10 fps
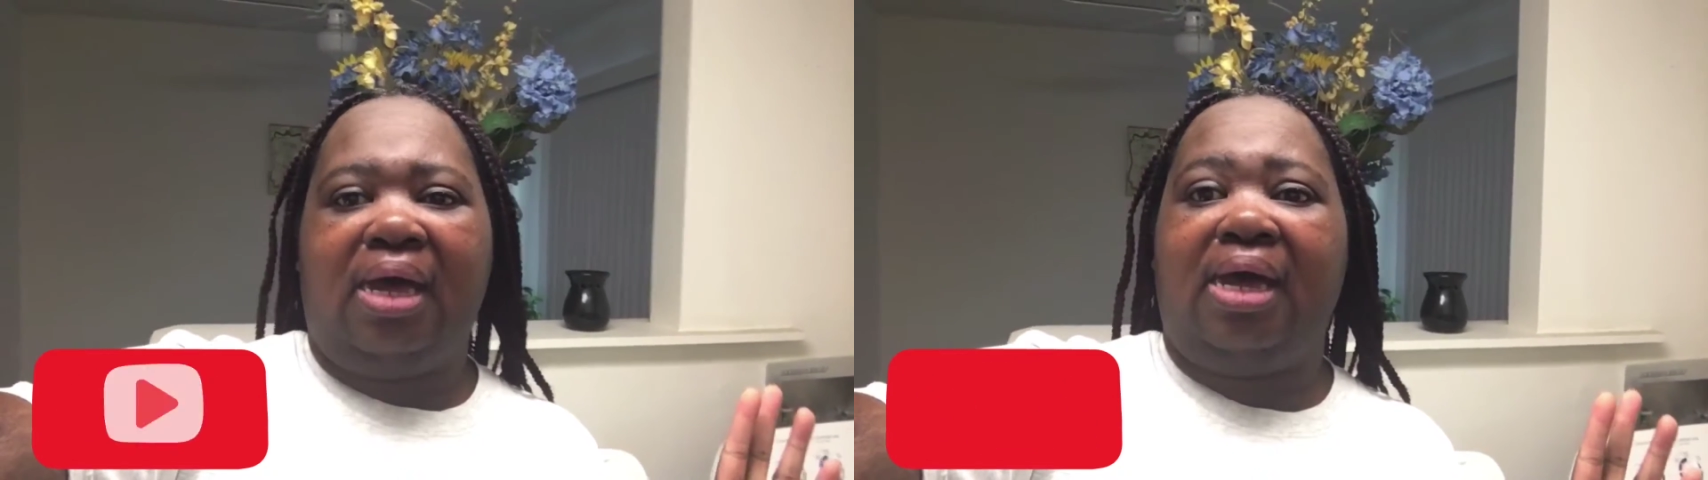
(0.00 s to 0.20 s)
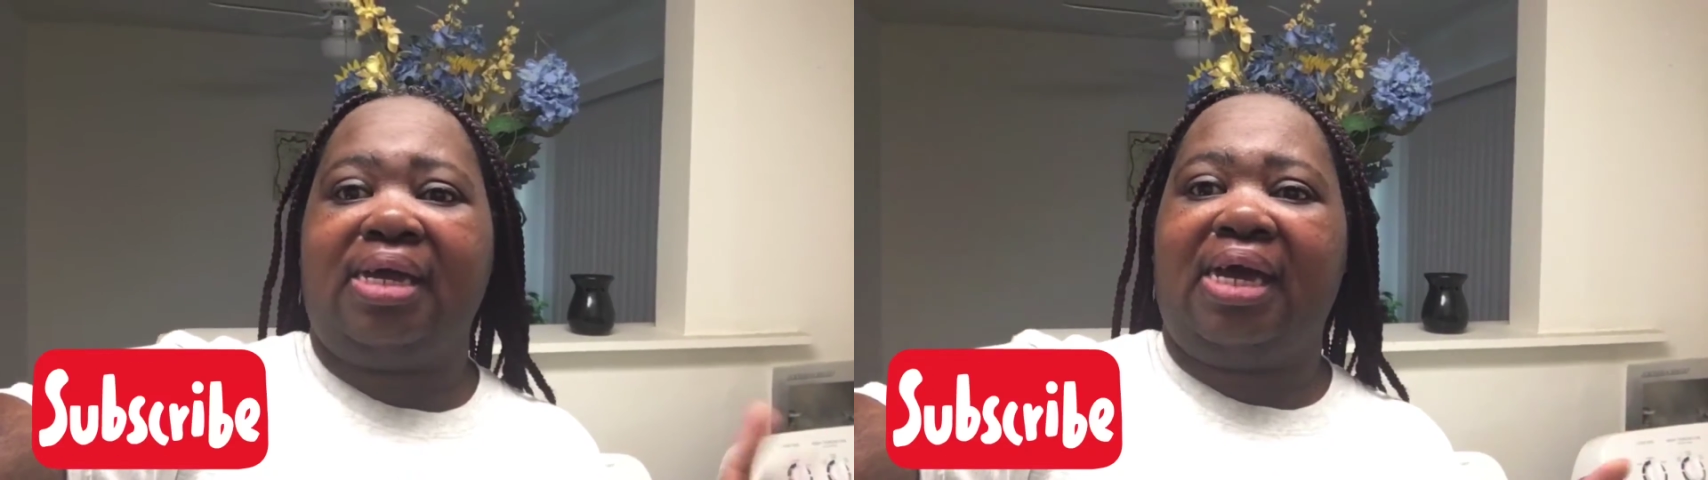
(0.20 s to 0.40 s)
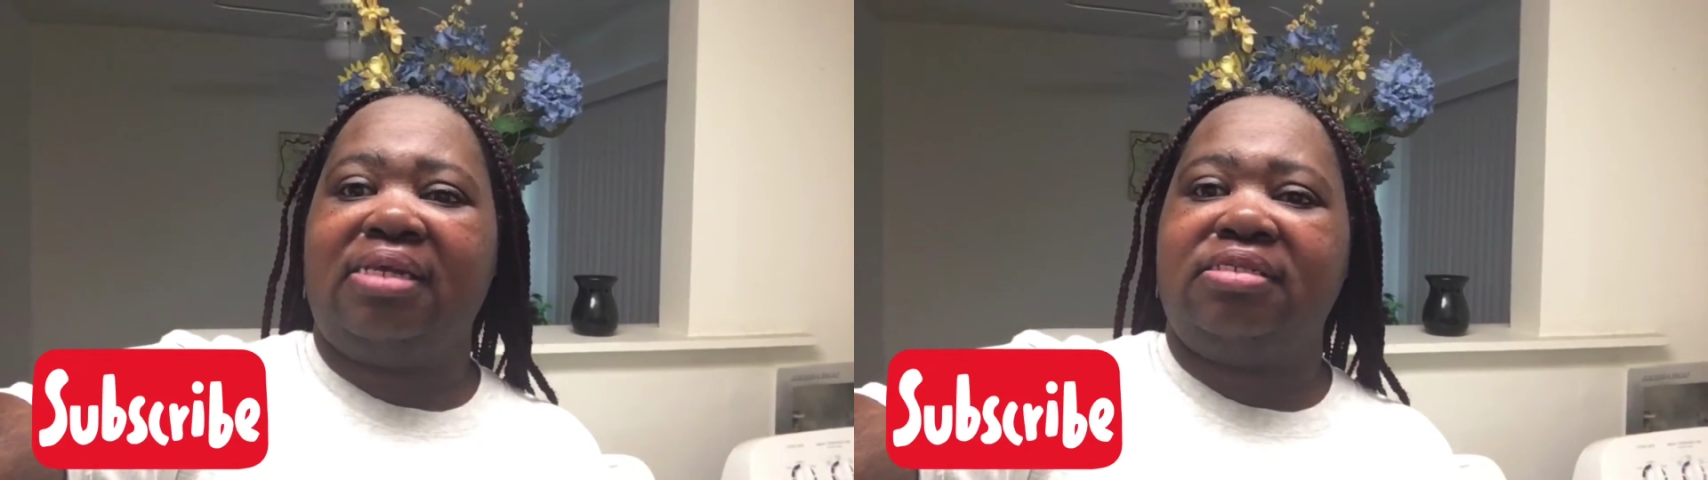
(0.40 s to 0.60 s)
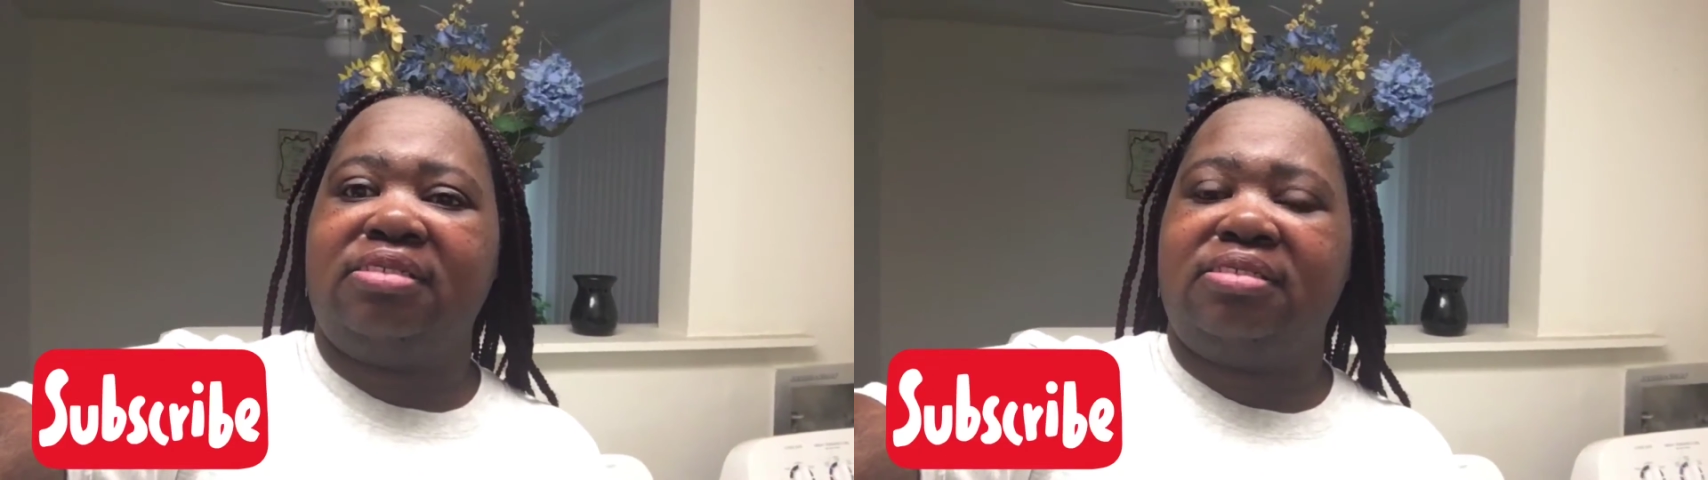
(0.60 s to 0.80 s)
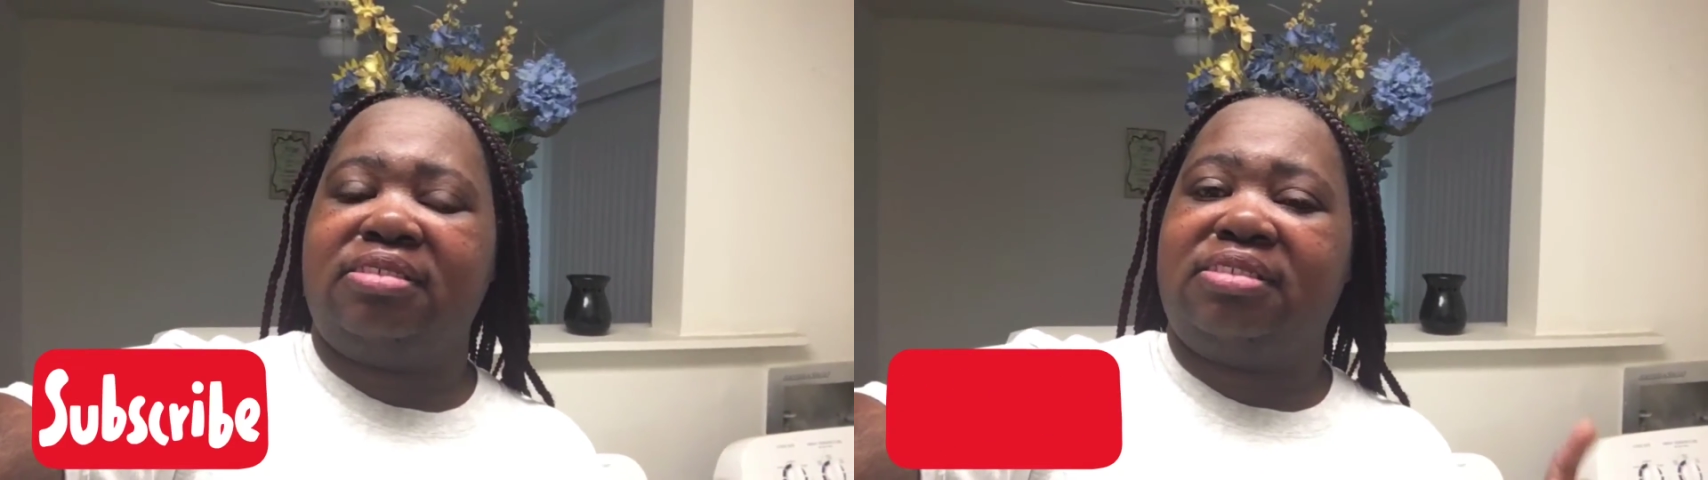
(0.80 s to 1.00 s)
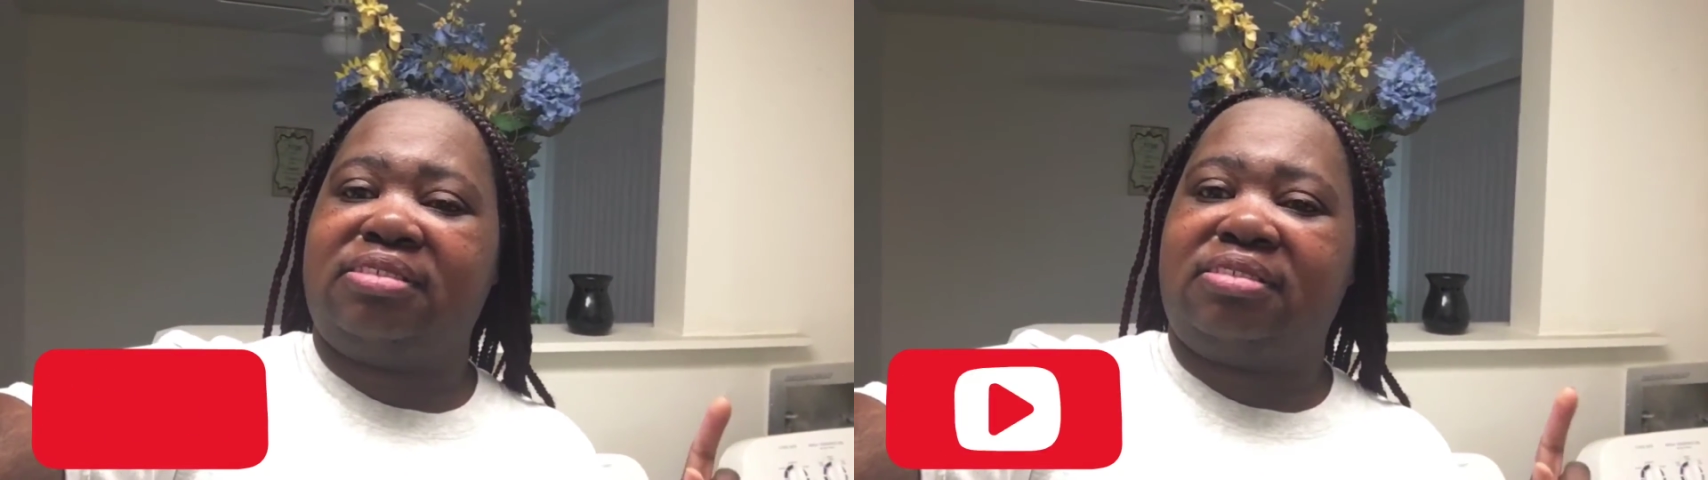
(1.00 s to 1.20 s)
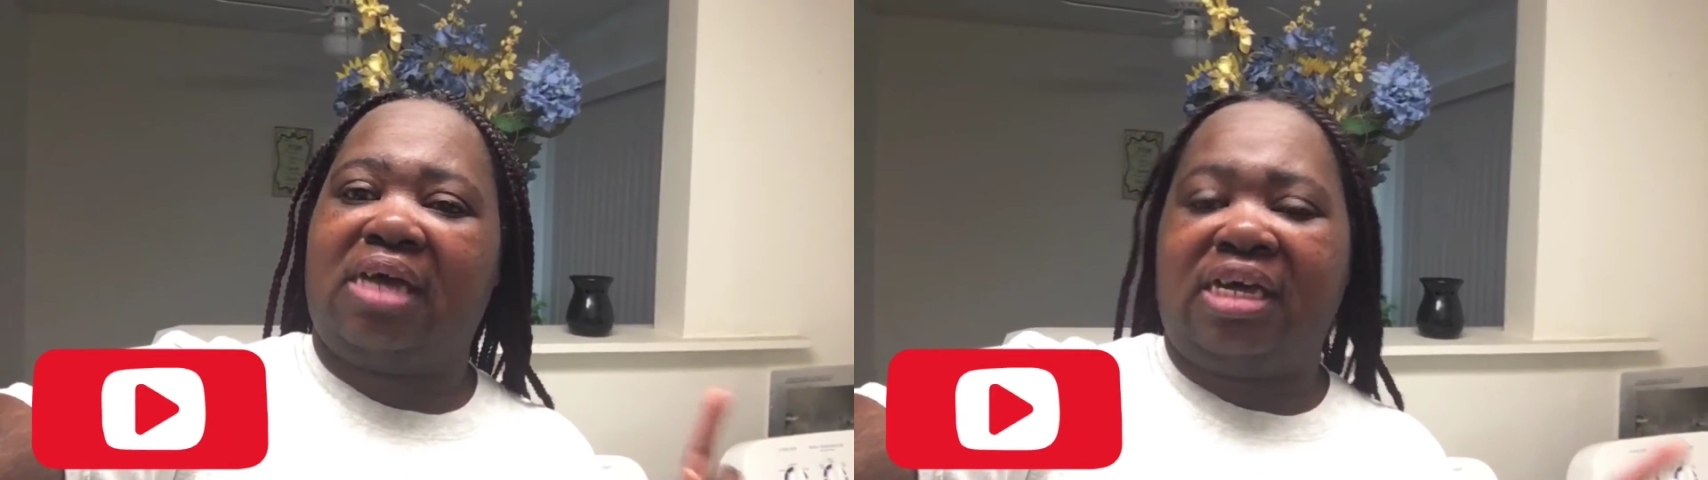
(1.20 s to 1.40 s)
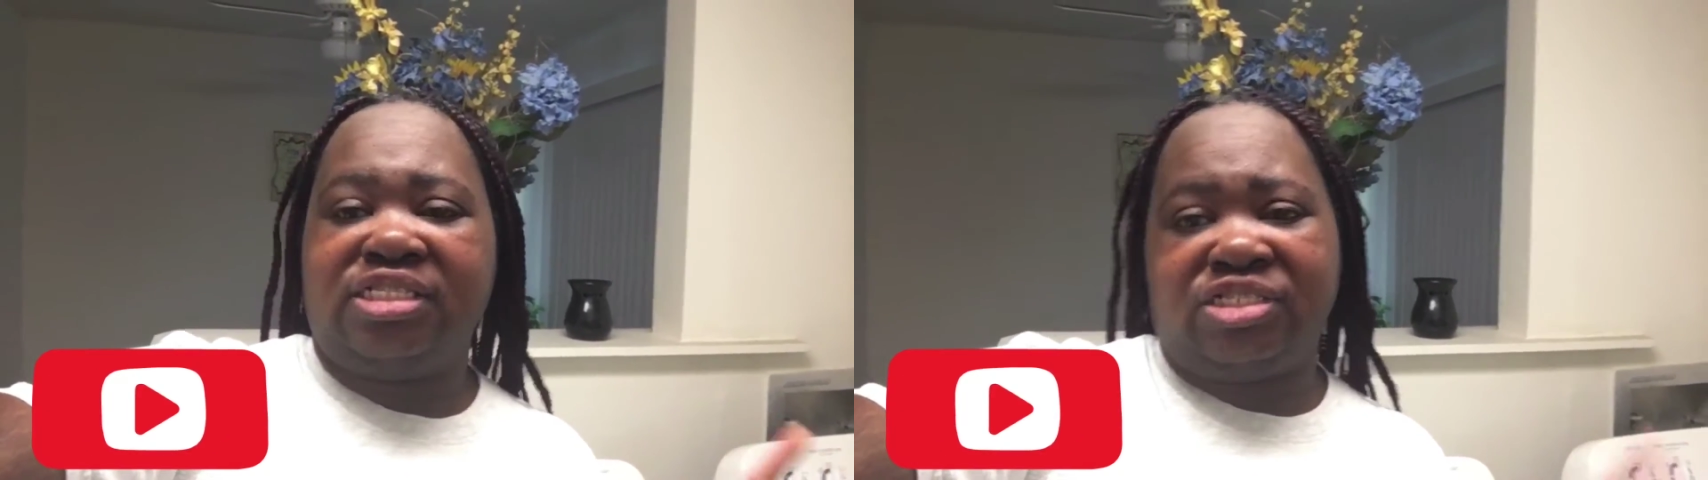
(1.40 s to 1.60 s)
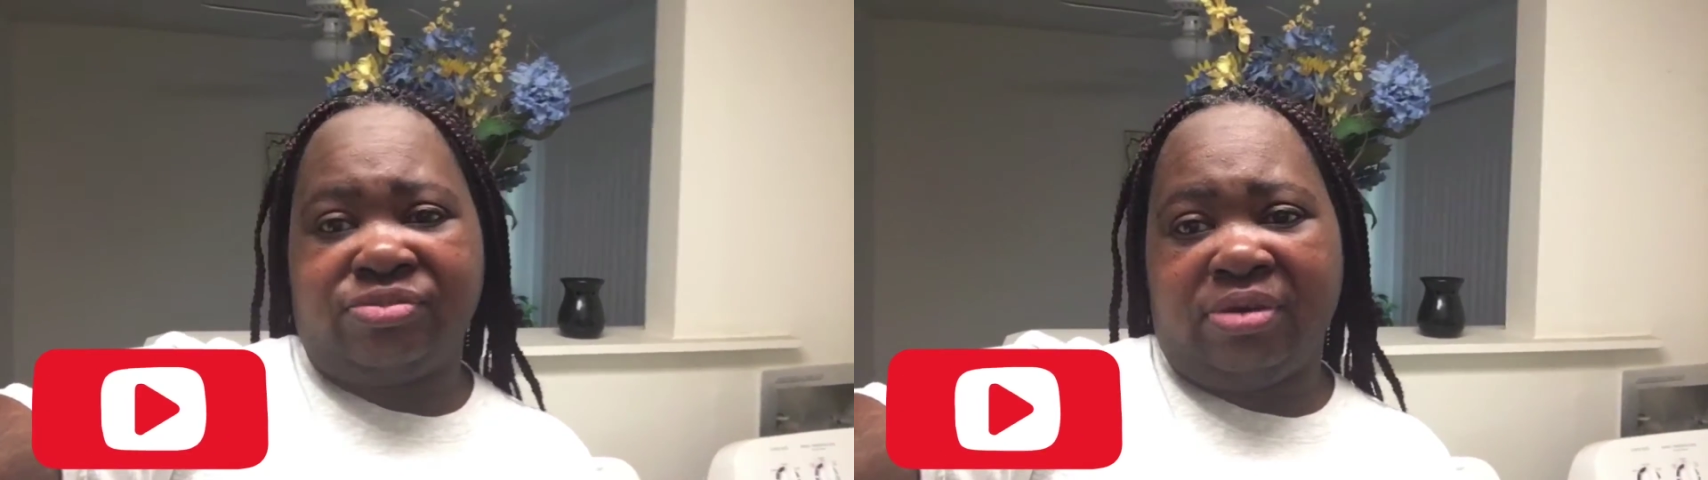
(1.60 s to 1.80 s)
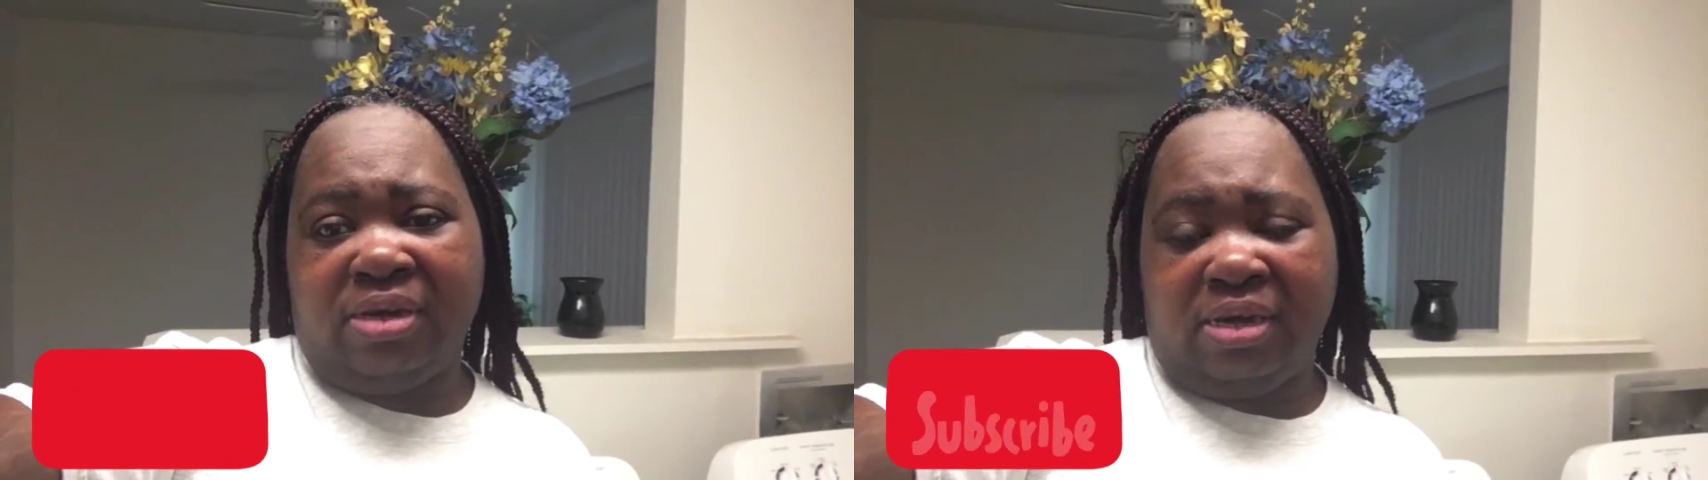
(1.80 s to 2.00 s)
i got a little dollar
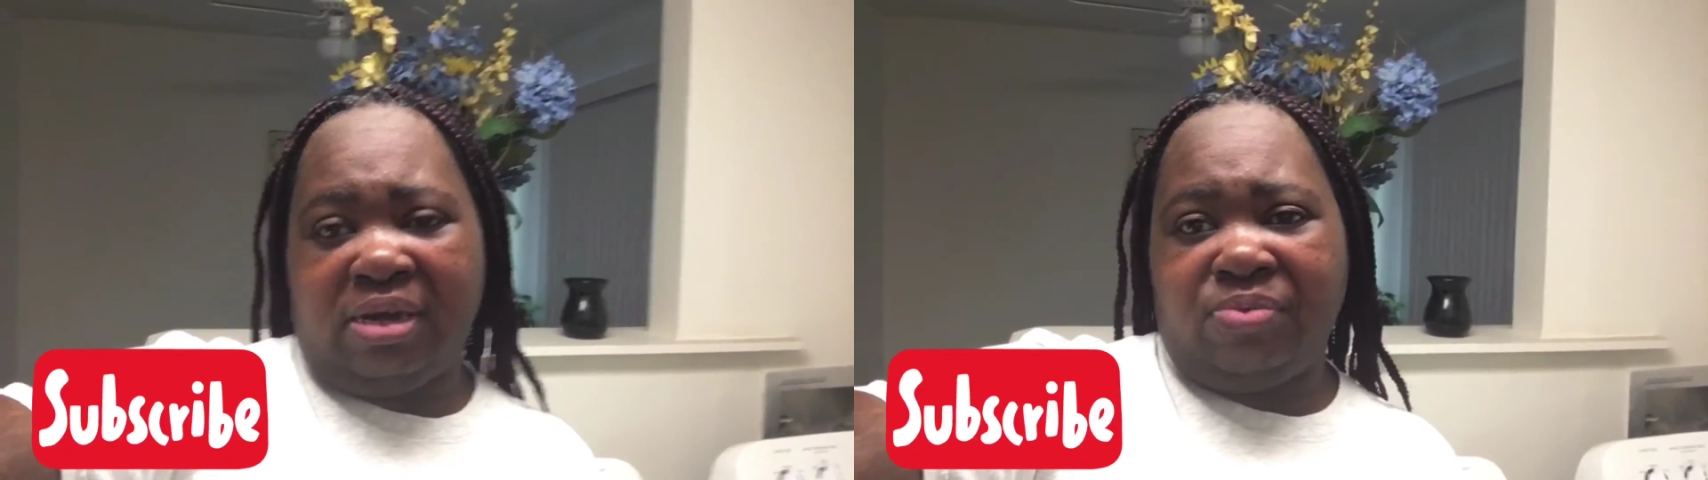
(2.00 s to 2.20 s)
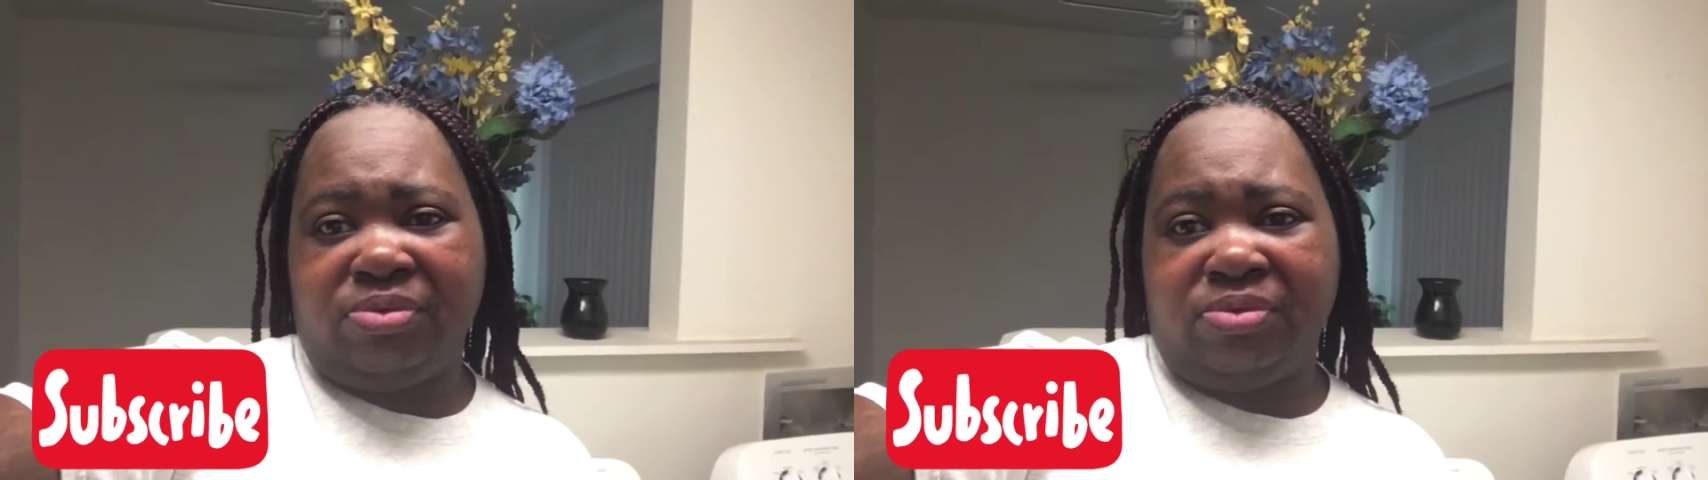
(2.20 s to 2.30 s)
general haul